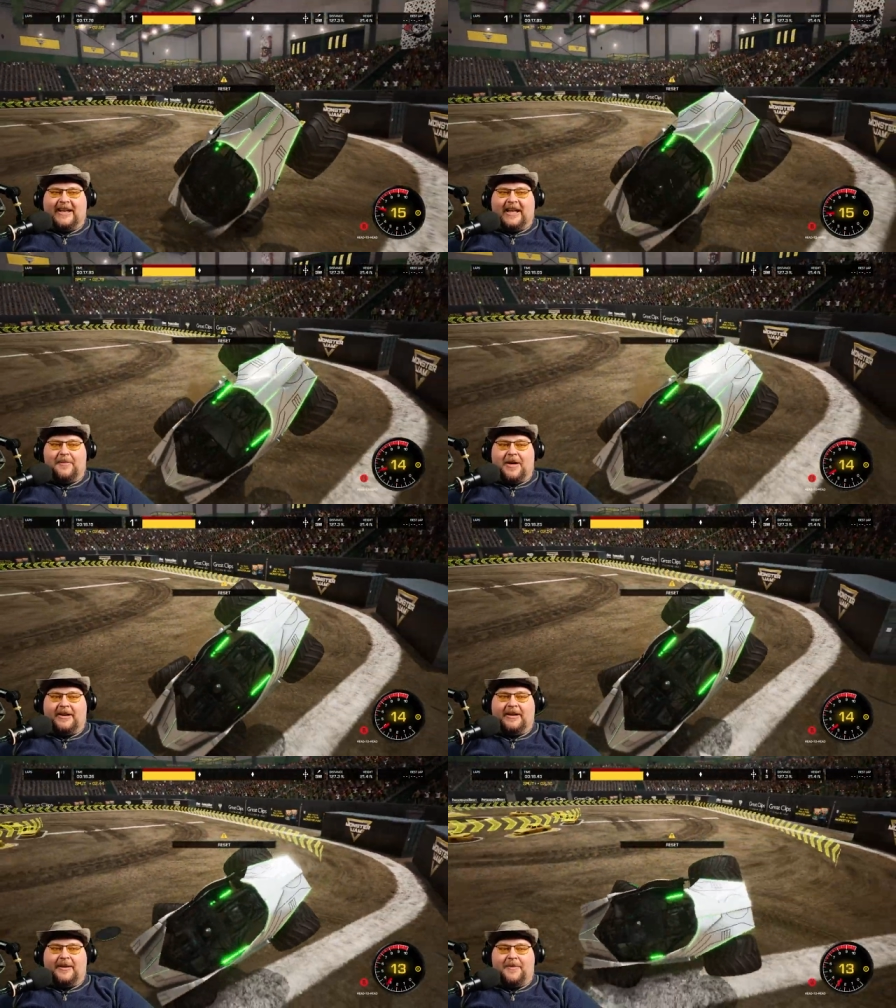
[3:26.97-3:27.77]
Come
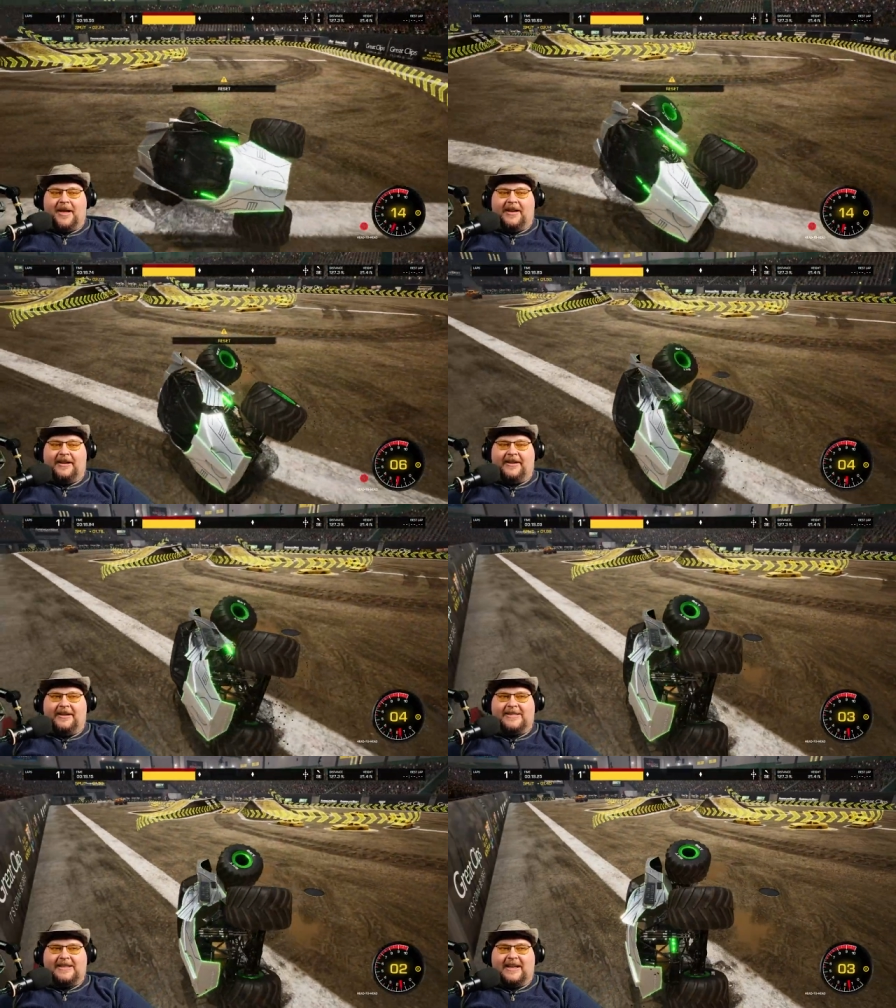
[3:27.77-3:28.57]
on, come on.
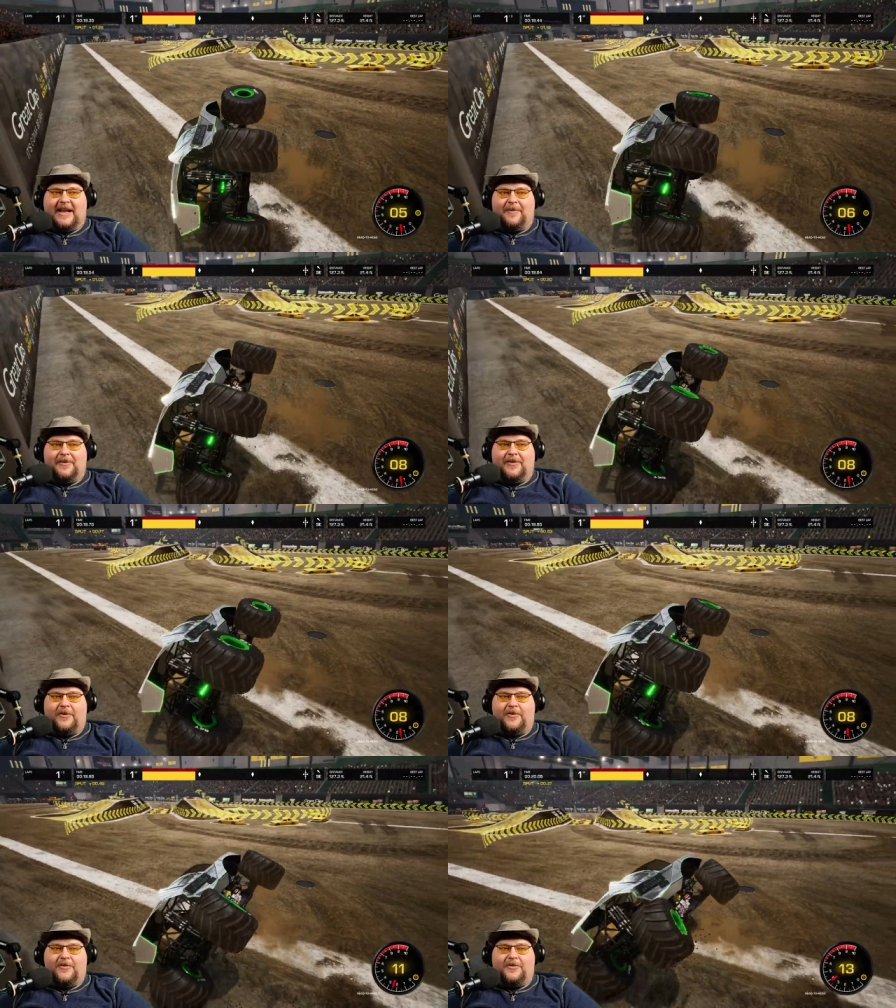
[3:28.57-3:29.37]
Let's get up.
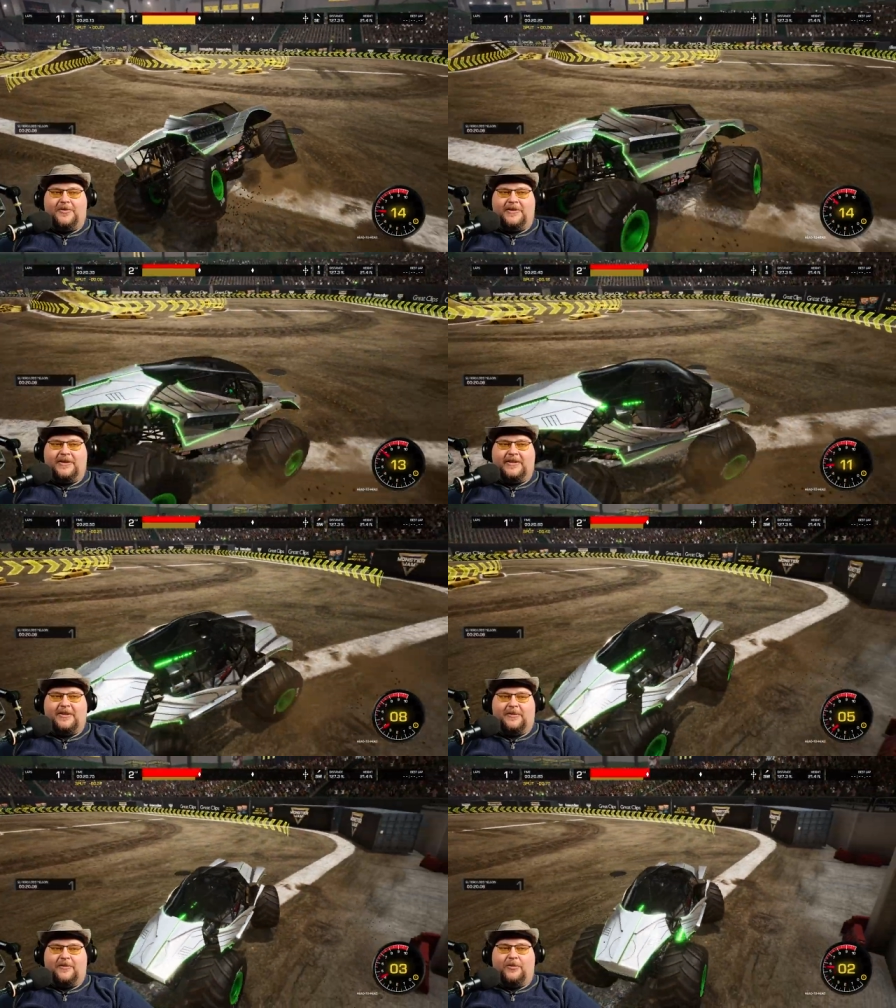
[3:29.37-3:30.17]
Don't,
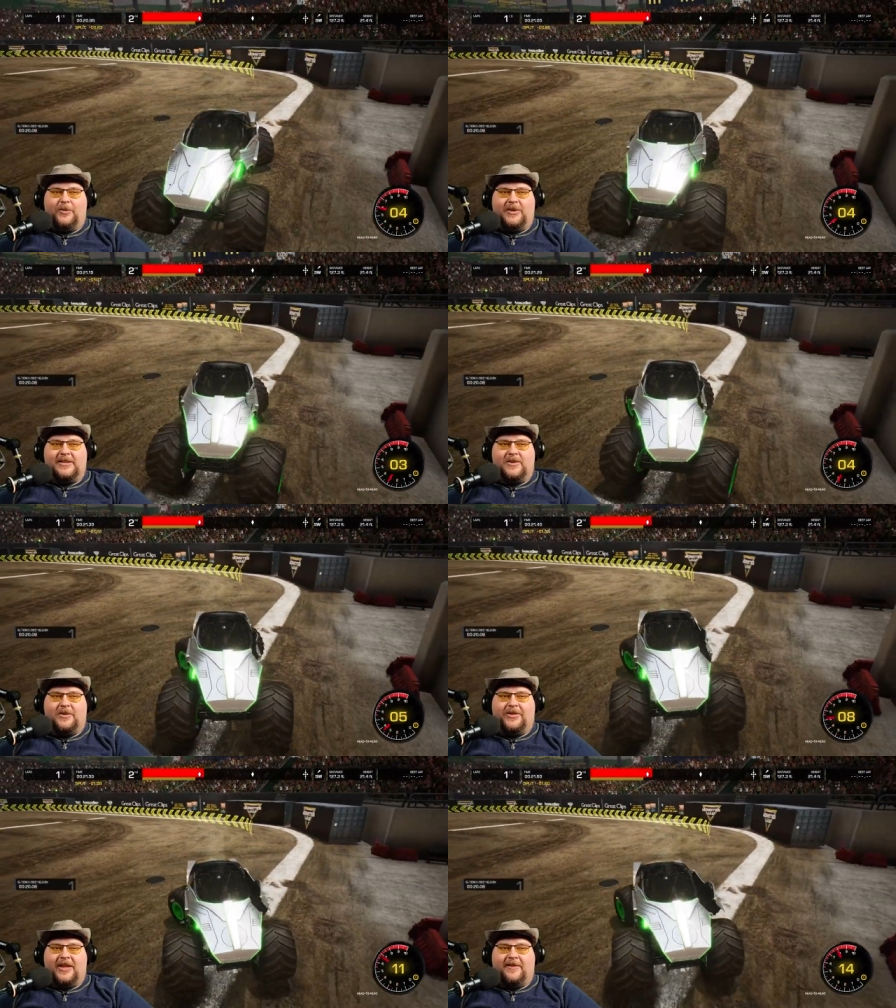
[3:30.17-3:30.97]
don't ruin this
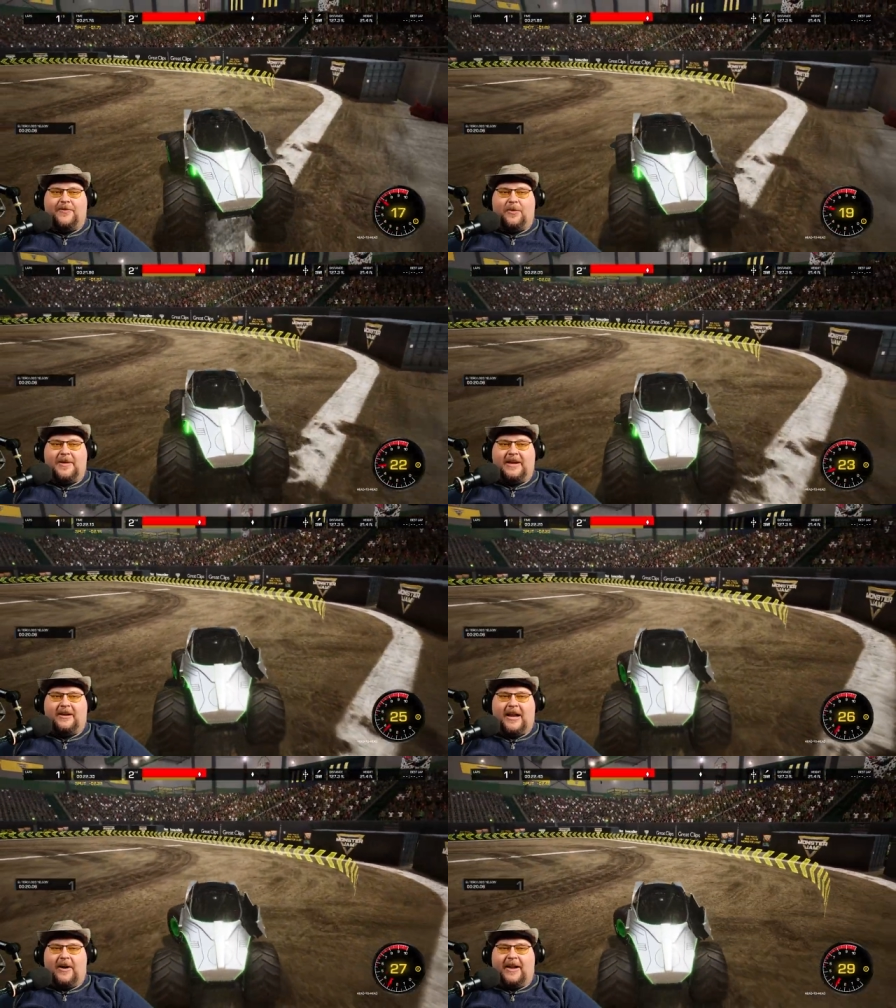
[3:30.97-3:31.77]
whole thing for me
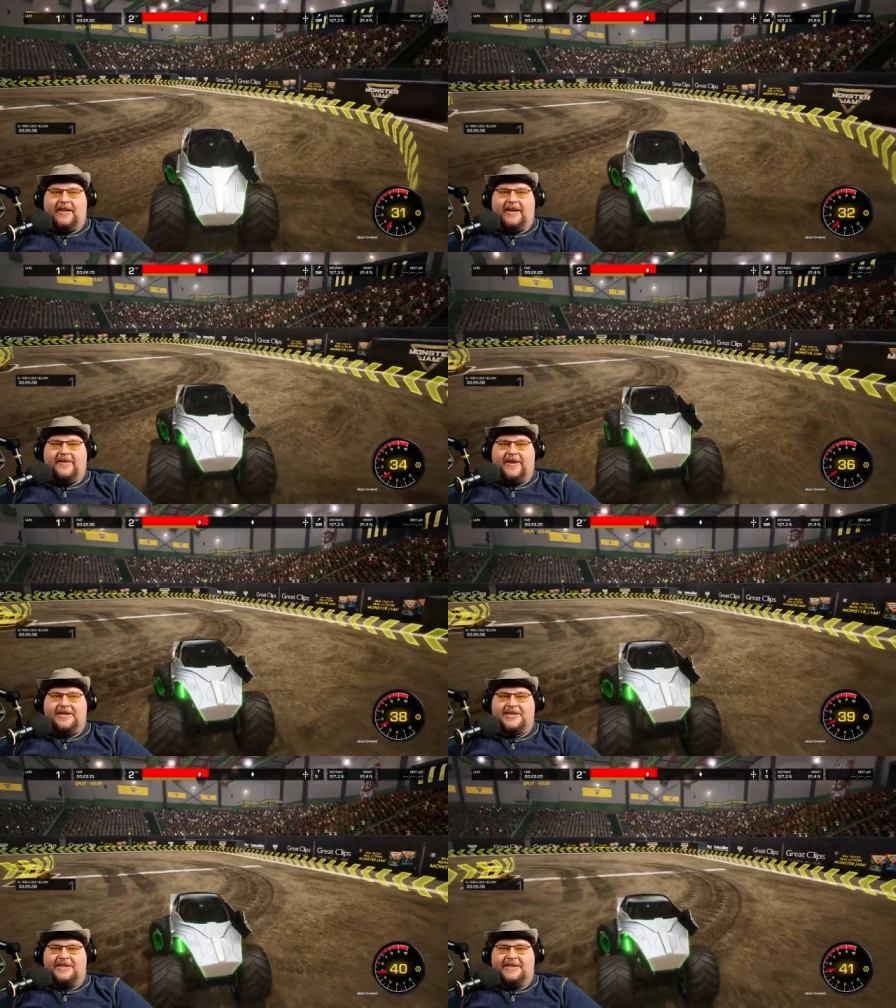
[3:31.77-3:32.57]
here now, alien
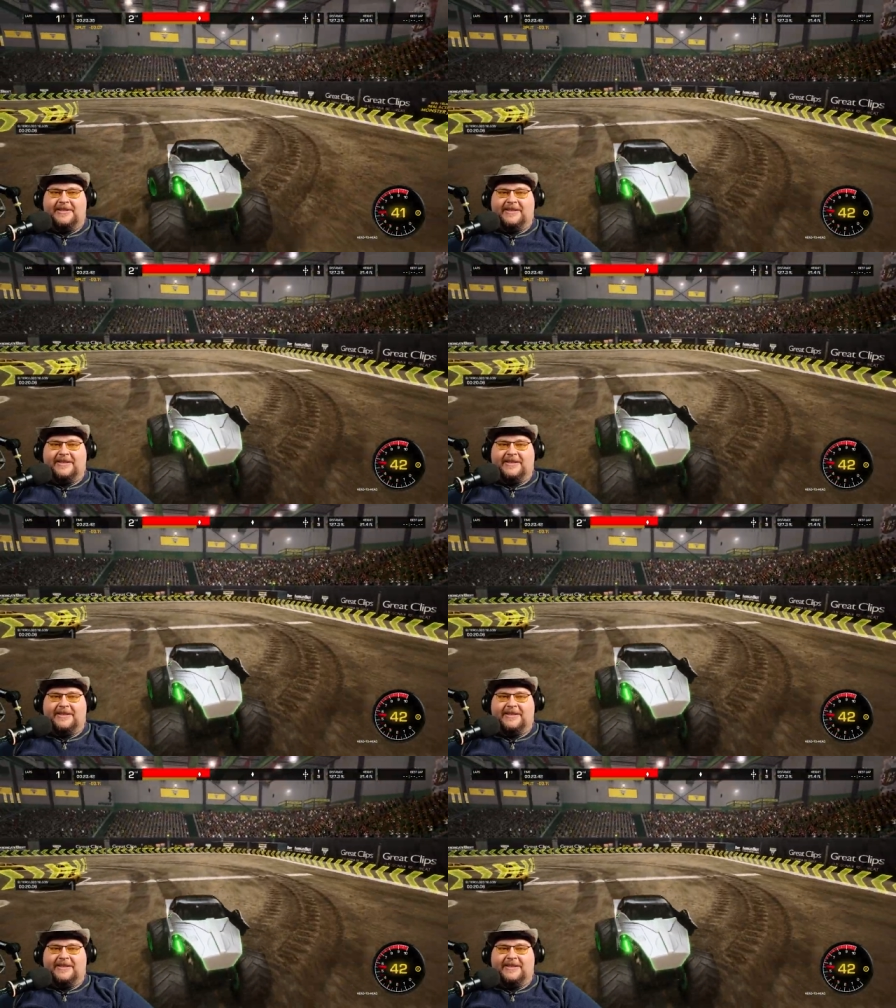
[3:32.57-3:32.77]
invasion.